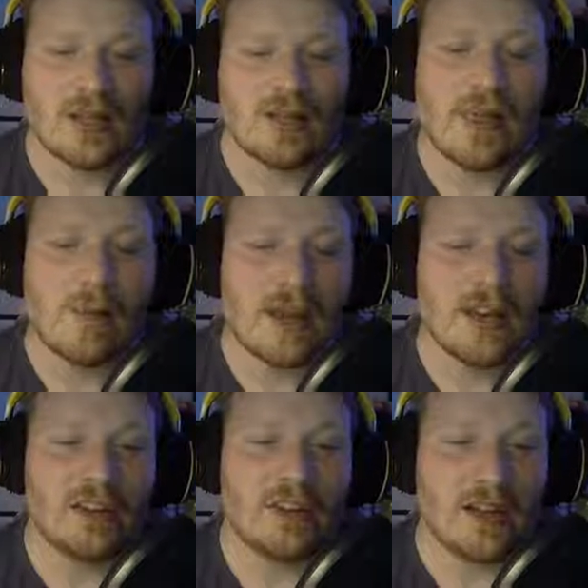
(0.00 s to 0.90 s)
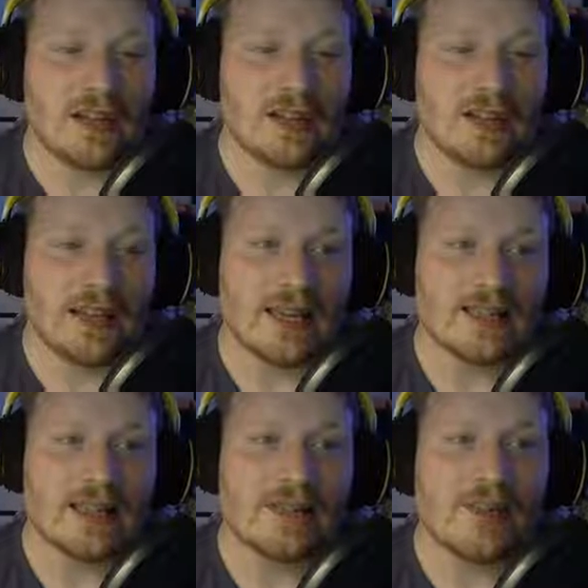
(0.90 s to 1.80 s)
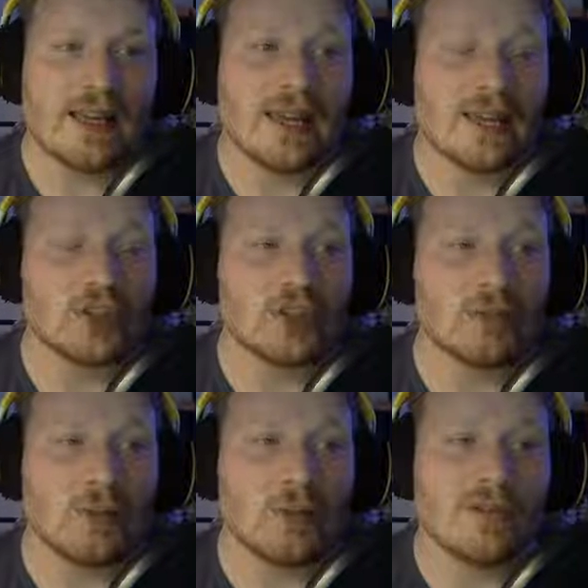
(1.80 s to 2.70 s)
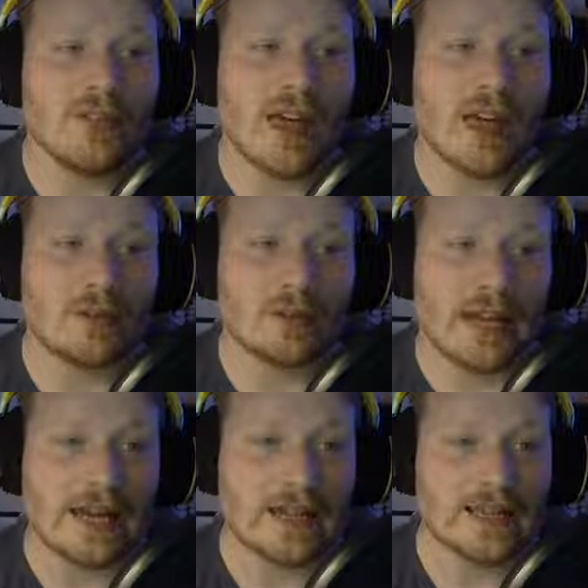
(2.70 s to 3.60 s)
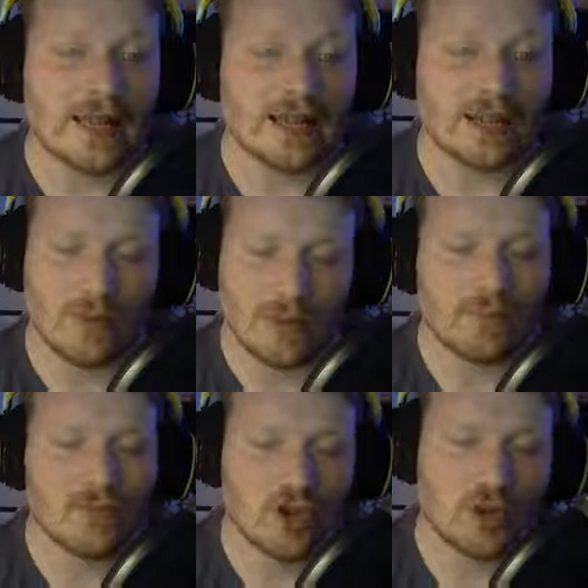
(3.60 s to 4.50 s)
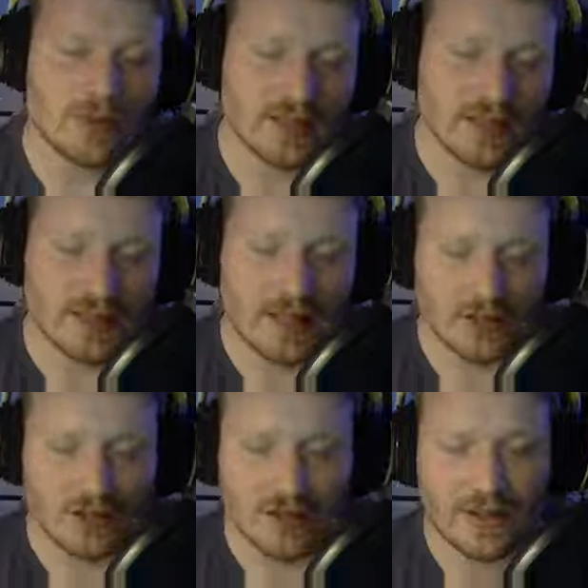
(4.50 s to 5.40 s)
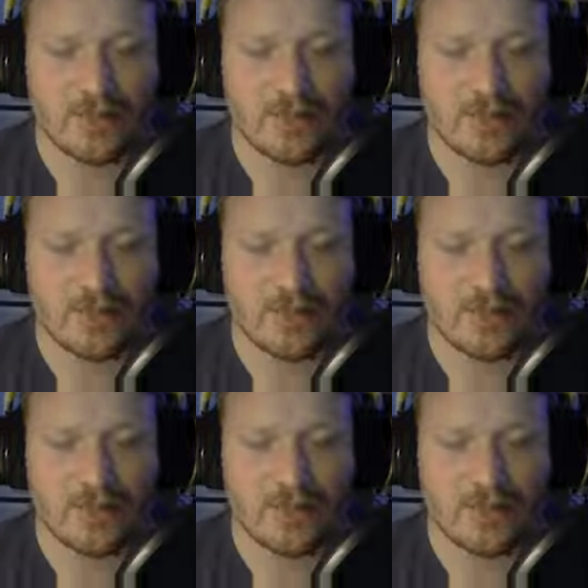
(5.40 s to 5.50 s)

Their main thing is if they hit someone with their grenade attack, well, shooting attack, sorry,